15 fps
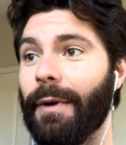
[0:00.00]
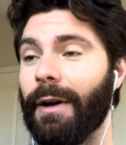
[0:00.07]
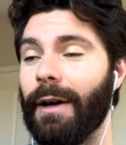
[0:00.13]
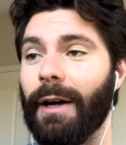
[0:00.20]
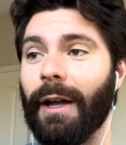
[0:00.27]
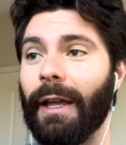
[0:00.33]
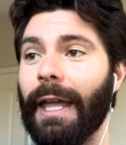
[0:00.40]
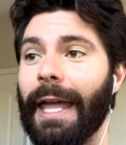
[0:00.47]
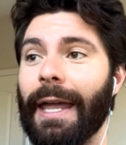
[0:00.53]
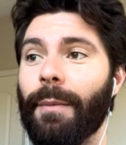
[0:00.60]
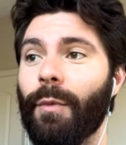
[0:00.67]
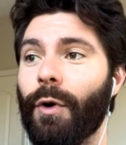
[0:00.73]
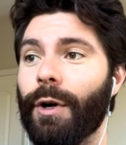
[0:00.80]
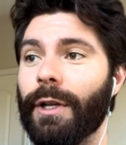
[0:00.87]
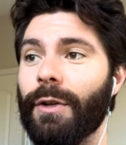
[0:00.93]
A, a
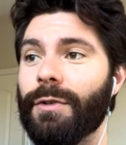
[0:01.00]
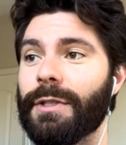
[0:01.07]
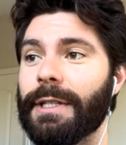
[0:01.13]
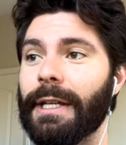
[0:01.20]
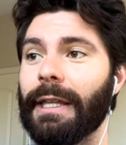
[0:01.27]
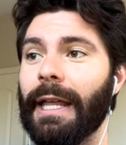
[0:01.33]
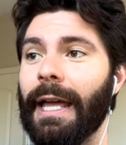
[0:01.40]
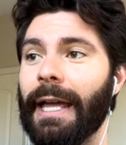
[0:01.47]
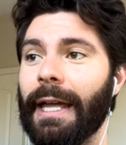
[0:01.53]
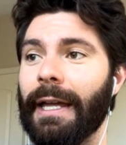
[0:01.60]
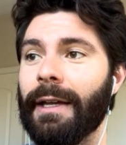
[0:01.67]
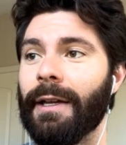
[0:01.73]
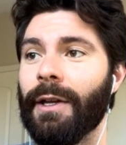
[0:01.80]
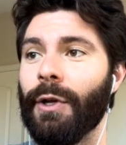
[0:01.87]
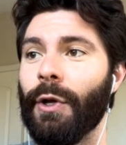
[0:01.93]
game where UCLA